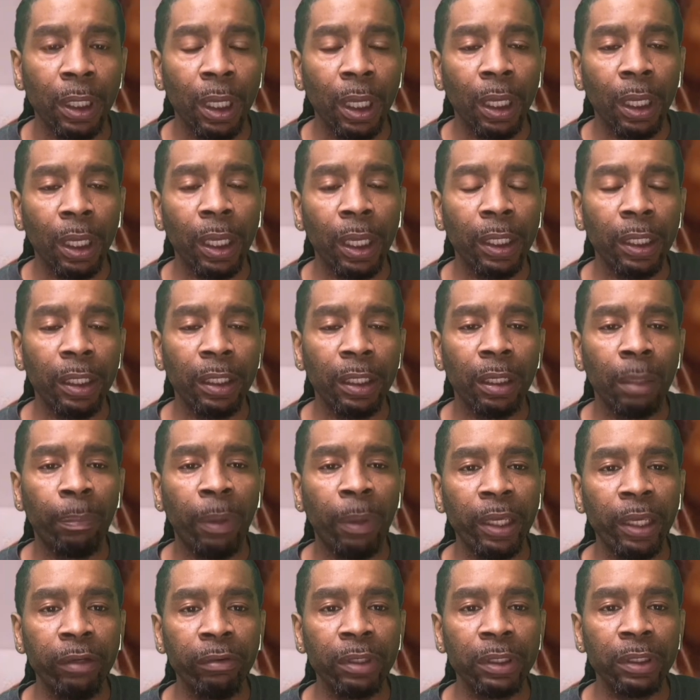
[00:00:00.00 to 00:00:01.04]
in the
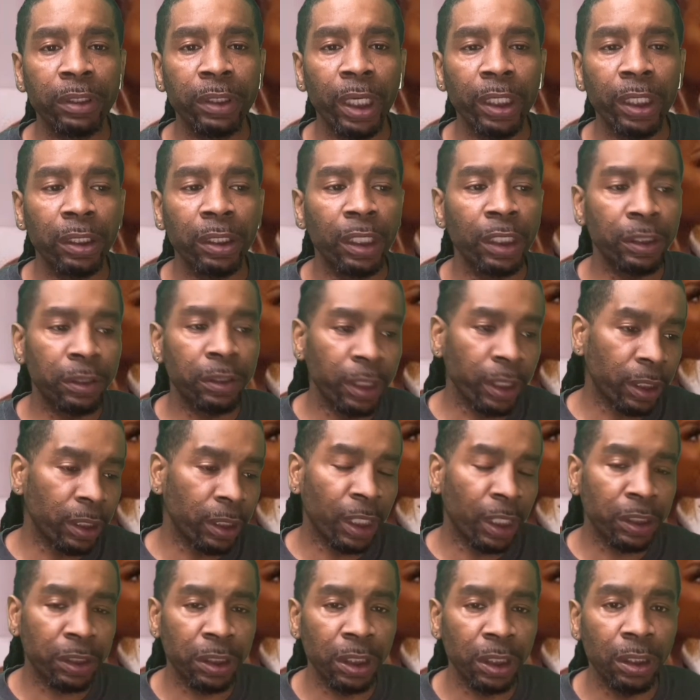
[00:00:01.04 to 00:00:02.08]
bakery section and sticking
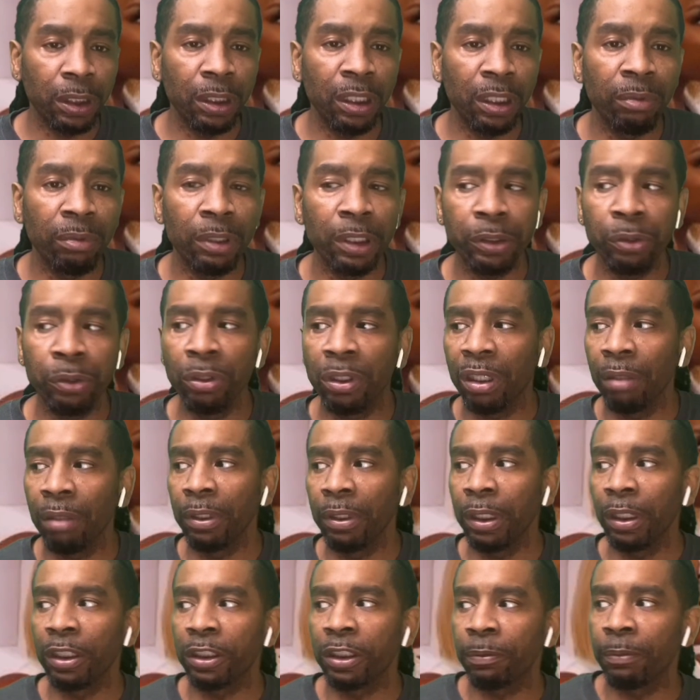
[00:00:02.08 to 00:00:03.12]
that shit in the oven and let you come in
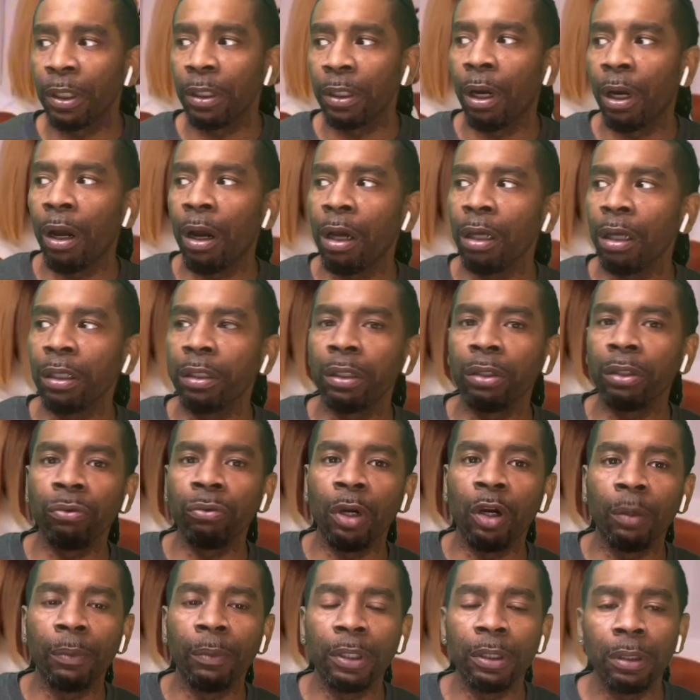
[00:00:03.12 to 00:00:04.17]
and smell all of the
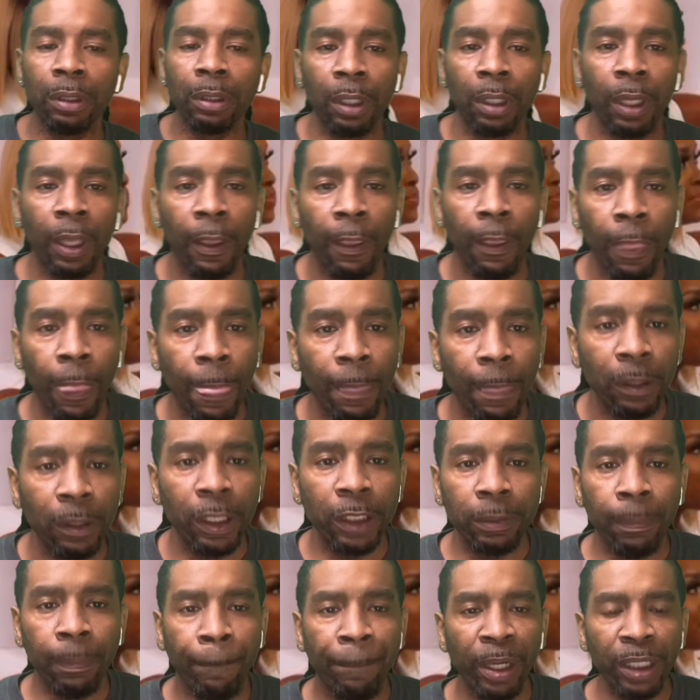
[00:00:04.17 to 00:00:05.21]
aroma
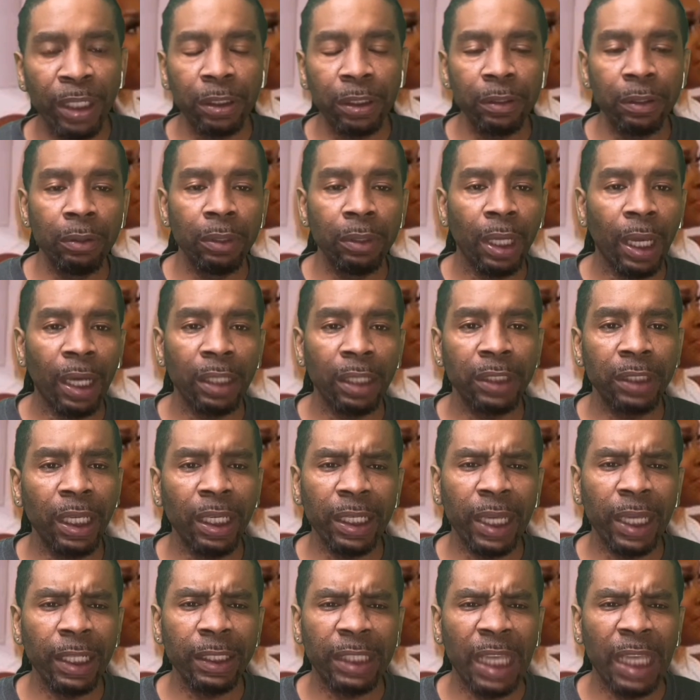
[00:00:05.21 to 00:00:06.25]
that's busting through the house. They ain't
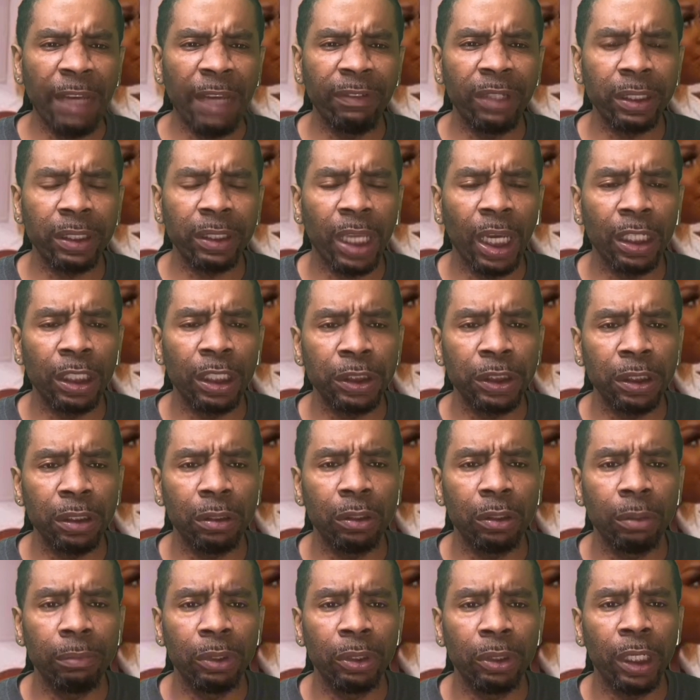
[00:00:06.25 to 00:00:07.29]
got time for that kind of shit
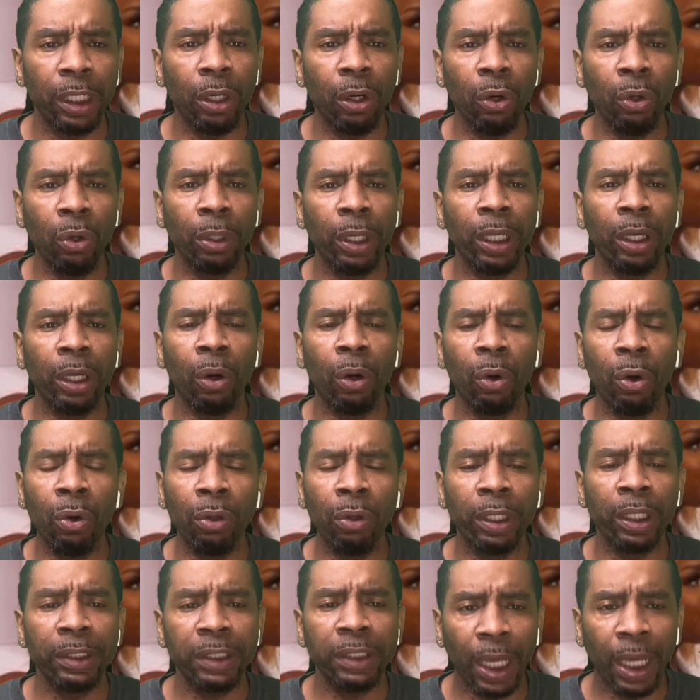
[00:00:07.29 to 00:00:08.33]
no more. They old
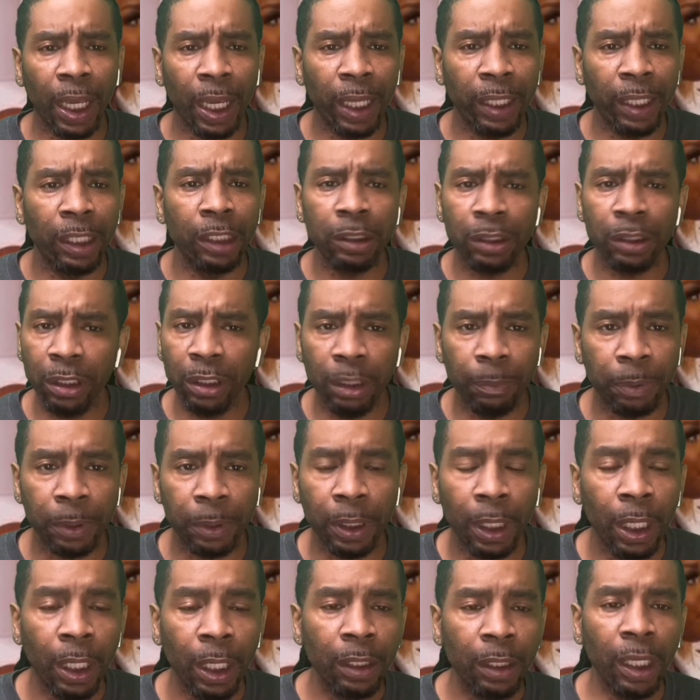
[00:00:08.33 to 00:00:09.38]
and tired and sleeping.
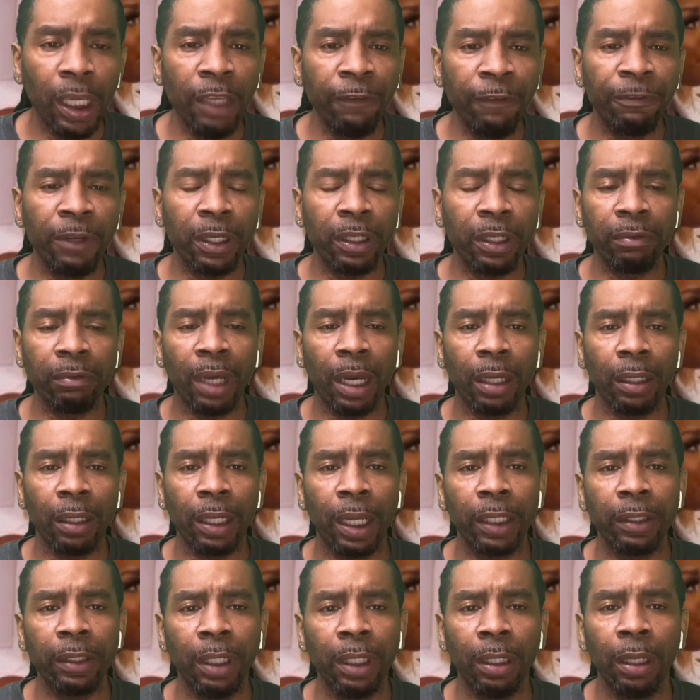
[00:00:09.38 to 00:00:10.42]
They ain't fucking around
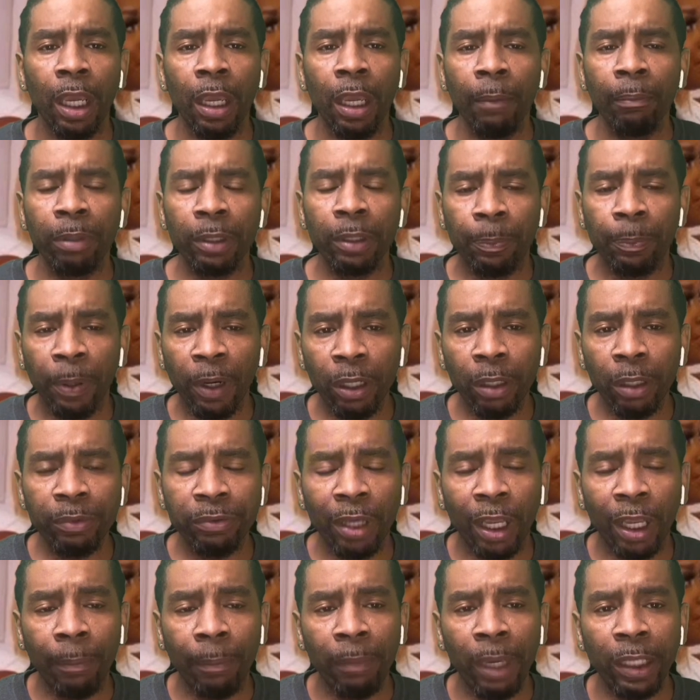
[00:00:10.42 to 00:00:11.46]
like that. But the point I'm
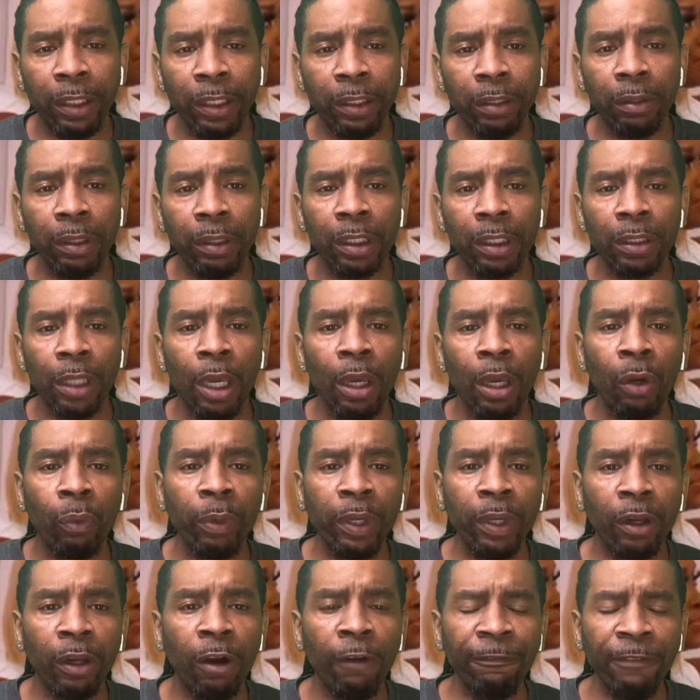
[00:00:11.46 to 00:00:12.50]
trying to make you is,
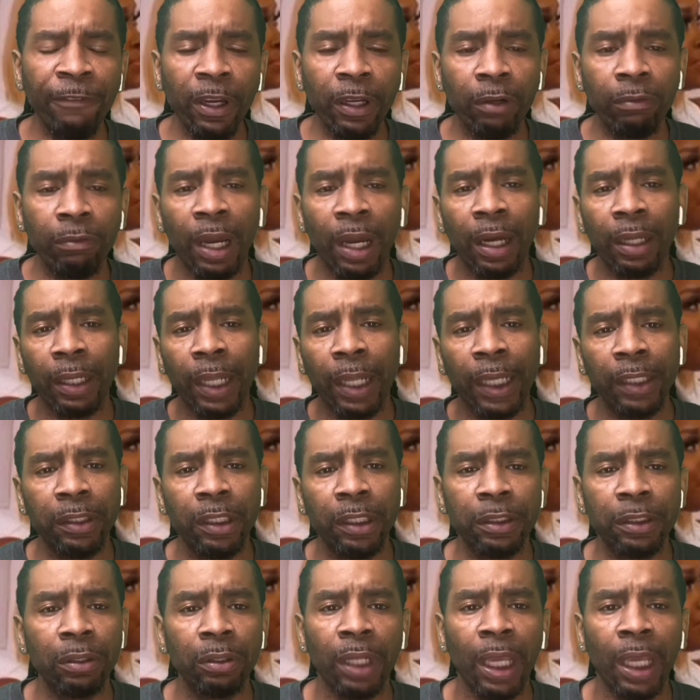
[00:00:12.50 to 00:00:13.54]
we don't fuck around like
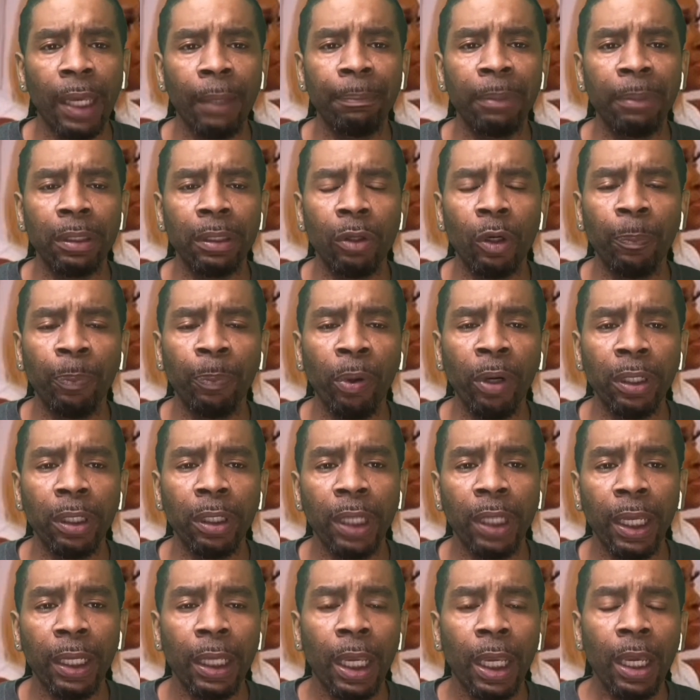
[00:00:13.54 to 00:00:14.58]
this. So there'd been no point of
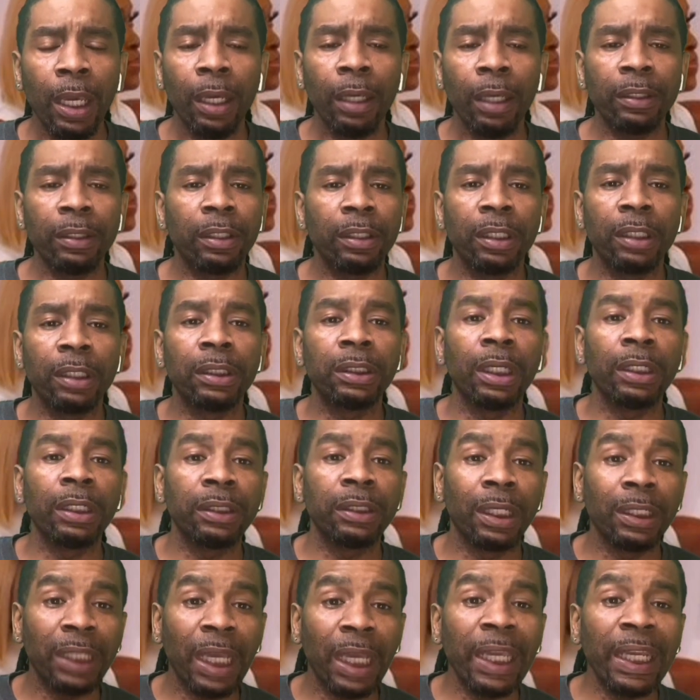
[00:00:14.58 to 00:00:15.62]
that. The
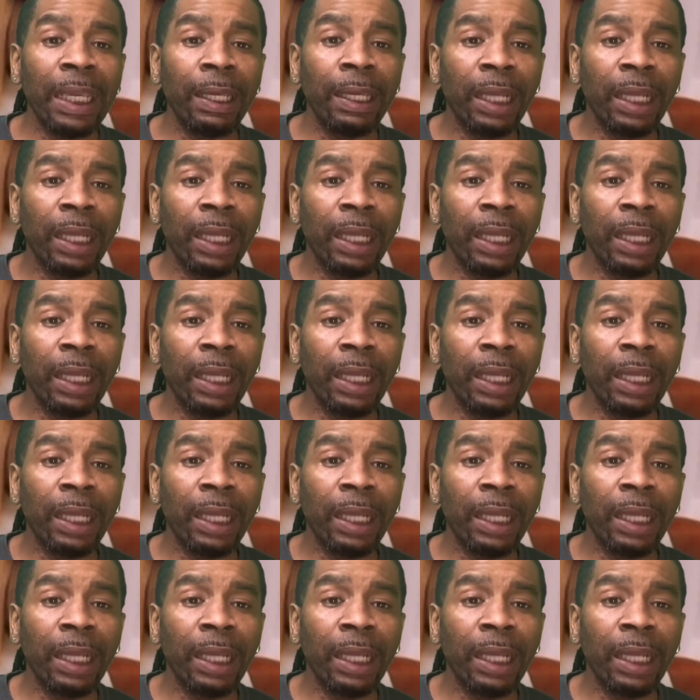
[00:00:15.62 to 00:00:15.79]
day they'd have